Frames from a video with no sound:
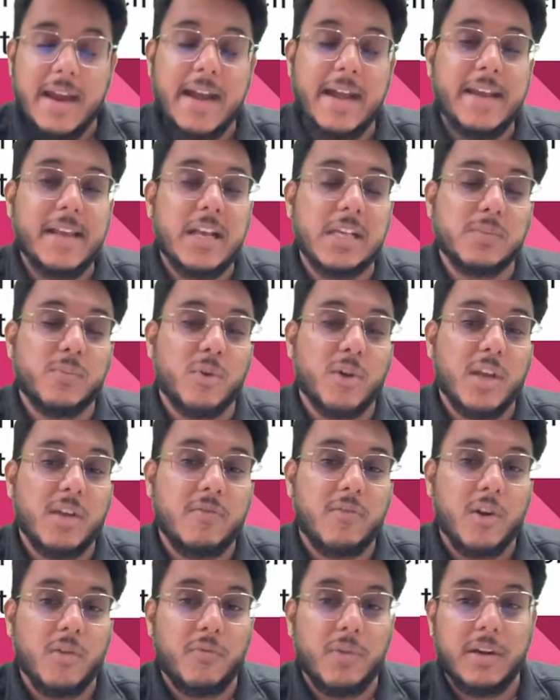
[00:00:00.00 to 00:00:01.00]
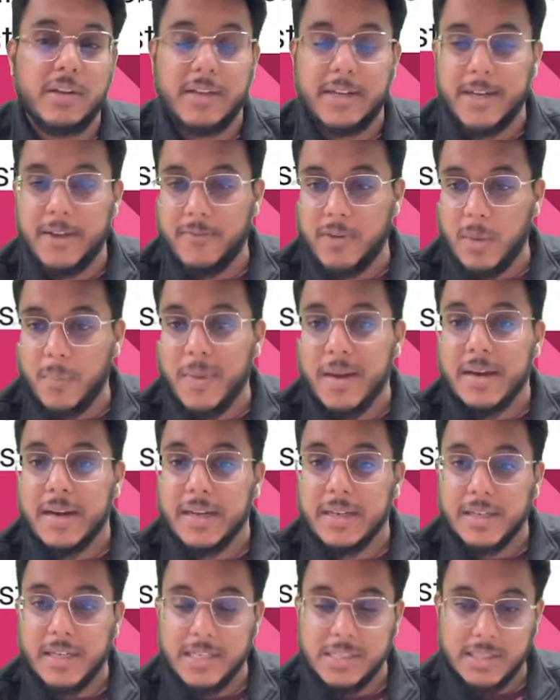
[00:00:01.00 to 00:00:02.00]
India is putting forward the developing
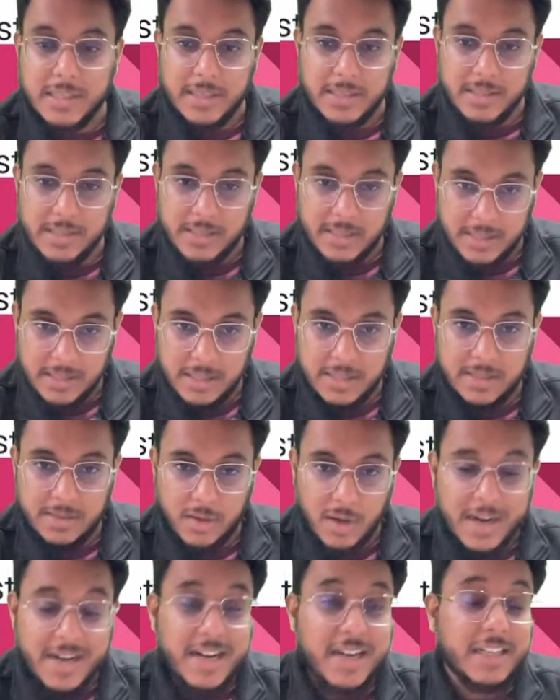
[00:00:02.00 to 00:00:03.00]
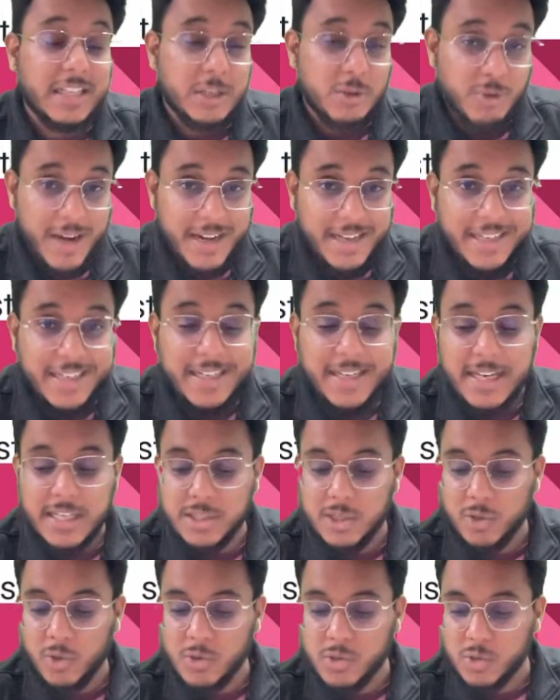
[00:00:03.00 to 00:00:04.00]
countries' concerns. Under the United
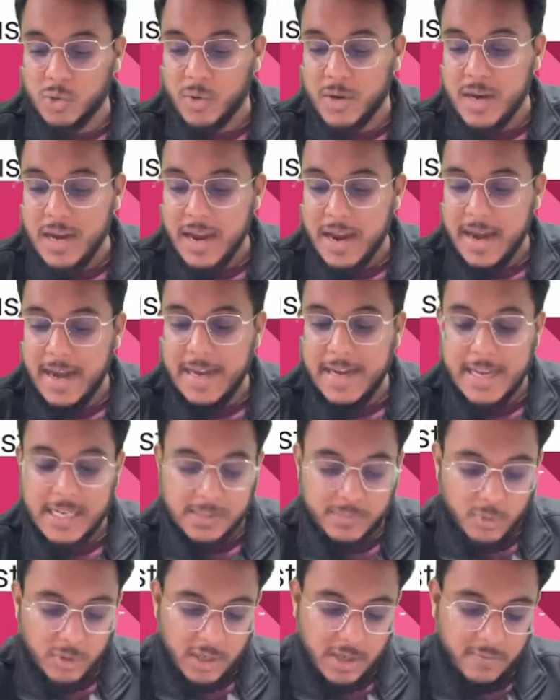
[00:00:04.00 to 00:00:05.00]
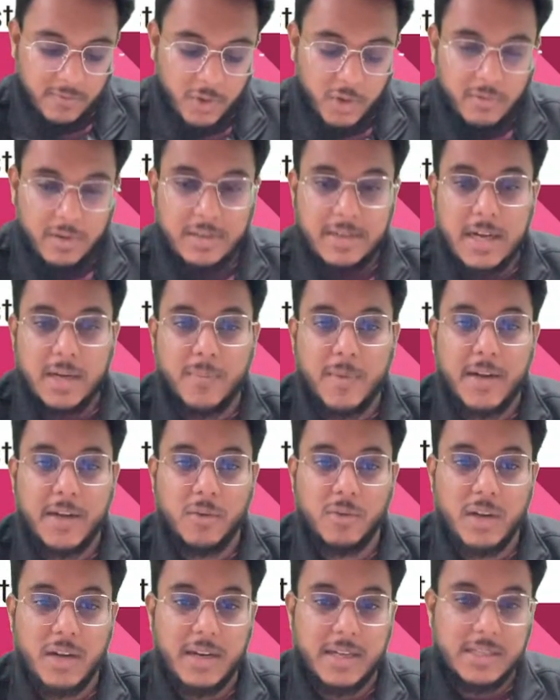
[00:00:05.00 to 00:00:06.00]
Nations also, India is putting forward that
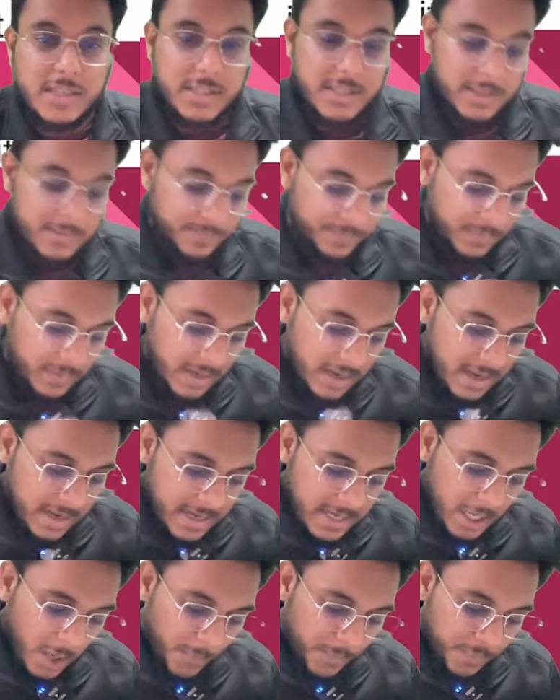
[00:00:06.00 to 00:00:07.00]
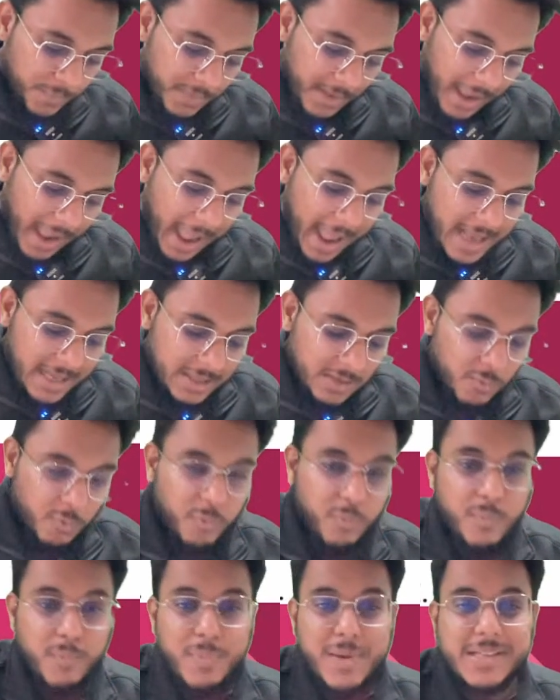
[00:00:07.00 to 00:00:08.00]
particular concern. Now,
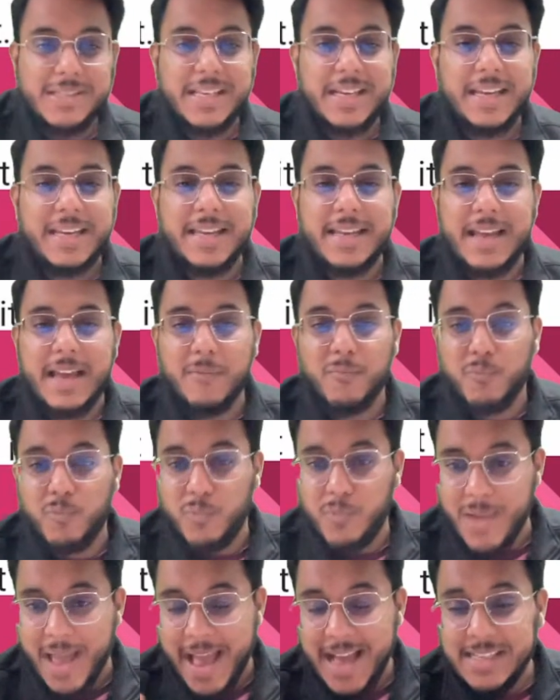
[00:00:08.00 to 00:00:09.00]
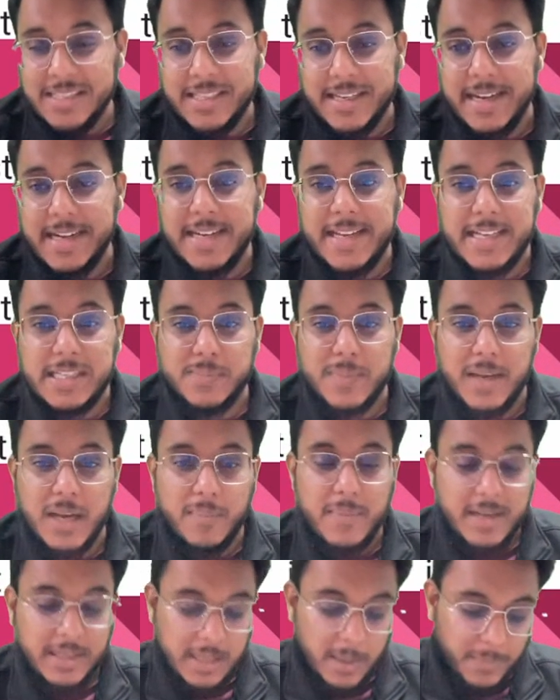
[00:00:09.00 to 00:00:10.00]
basically, as India is
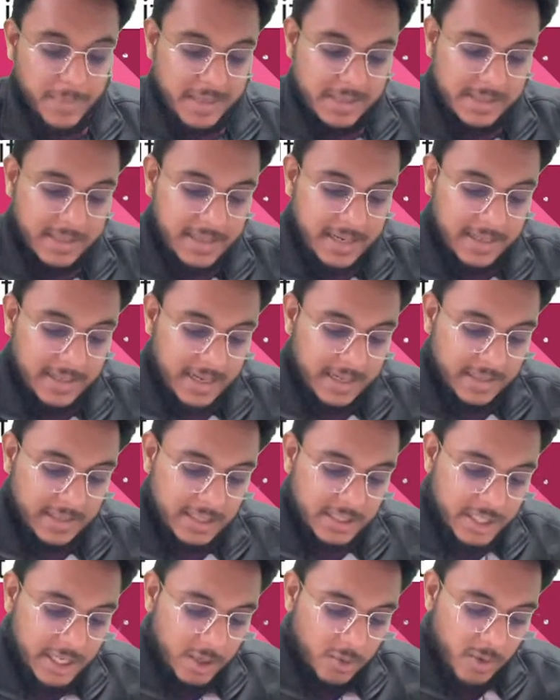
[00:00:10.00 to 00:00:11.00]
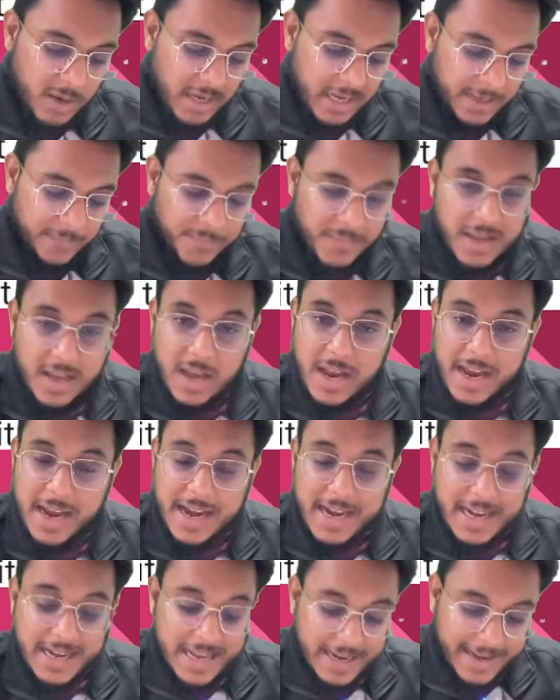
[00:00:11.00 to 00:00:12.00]
becoming the president and the G20,
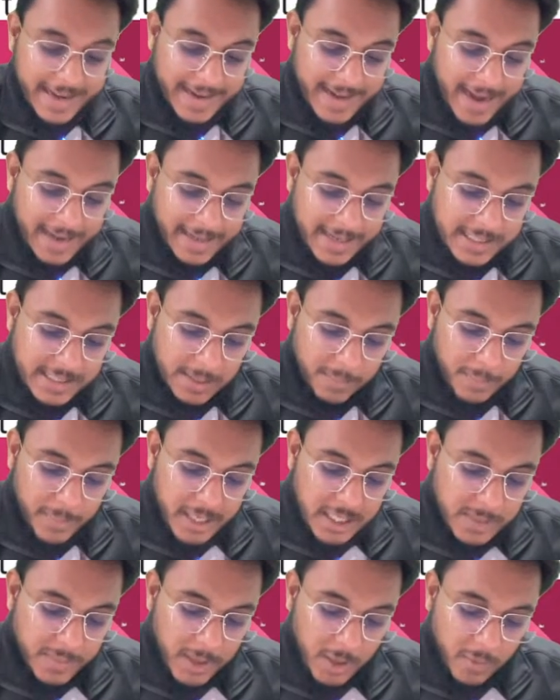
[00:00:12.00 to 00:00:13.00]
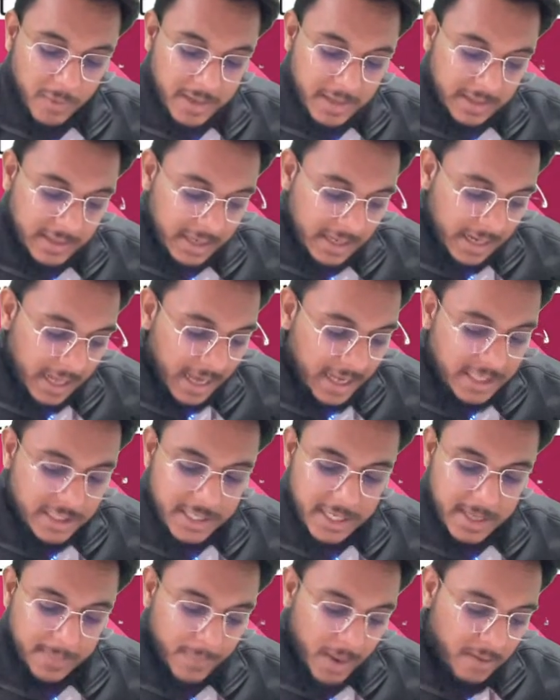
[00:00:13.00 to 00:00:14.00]
India can act as a bridge between the large
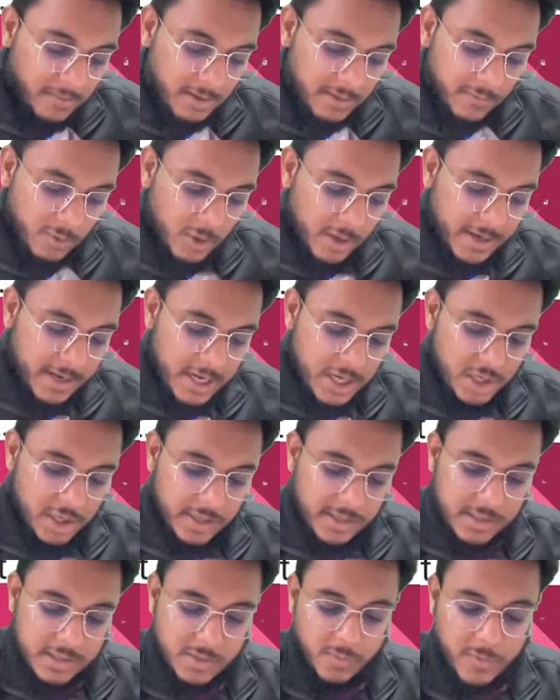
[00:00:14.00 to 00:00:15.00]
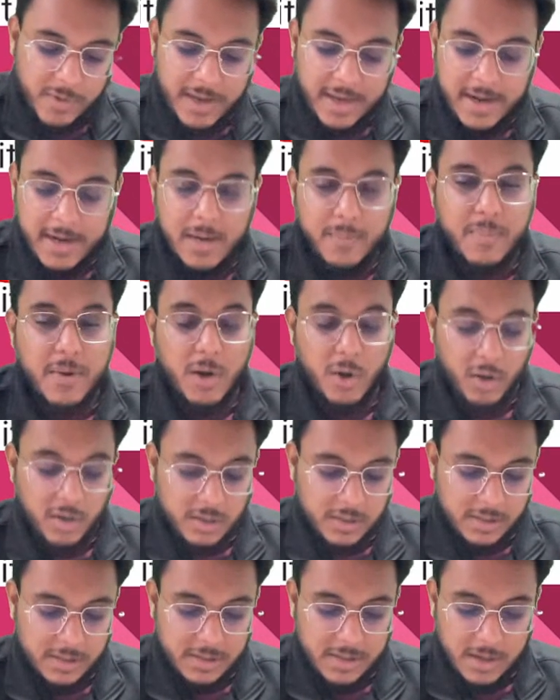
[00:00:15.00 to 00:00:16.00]
and powerful nations where it
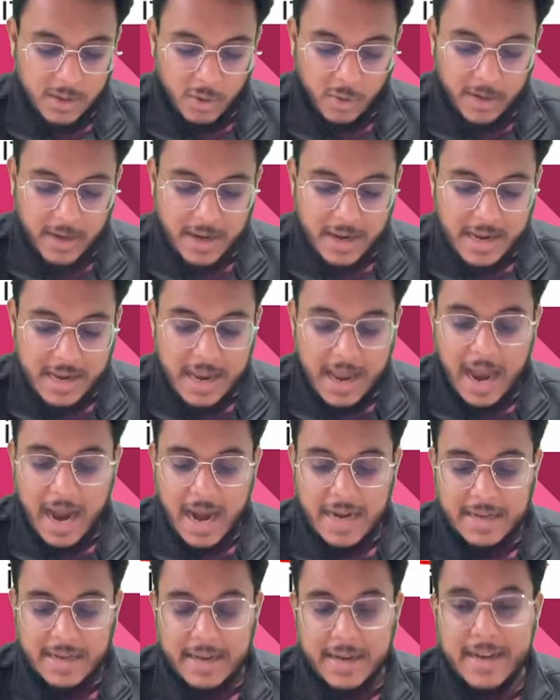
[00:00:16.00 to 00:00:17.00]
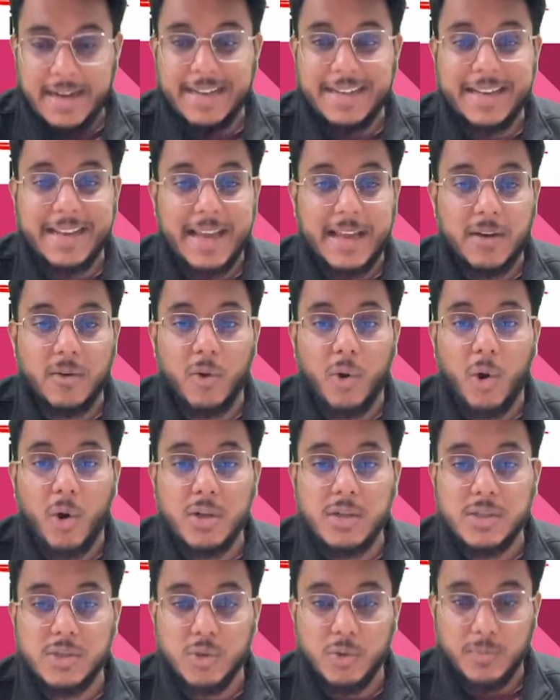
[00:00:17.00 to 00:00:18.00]
belongs, okay, and it can
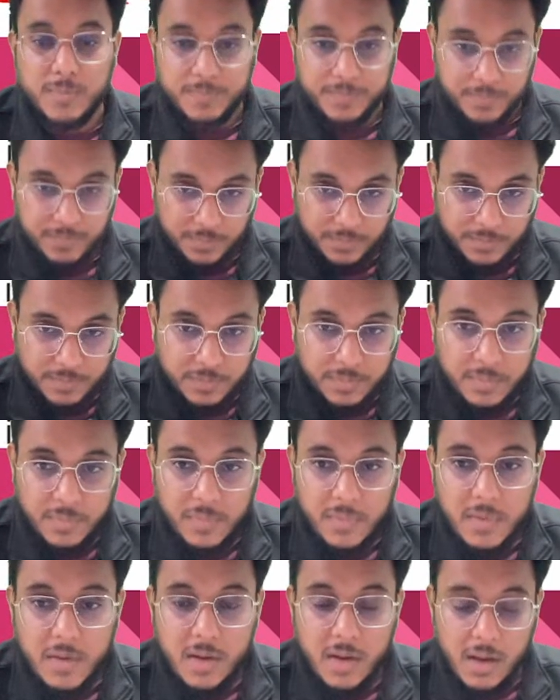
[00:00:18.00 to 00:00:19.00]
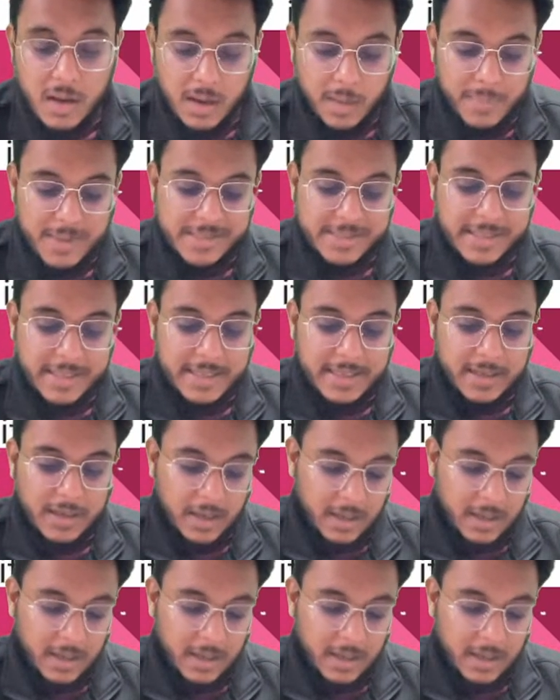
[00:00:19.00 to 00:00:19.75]
also basically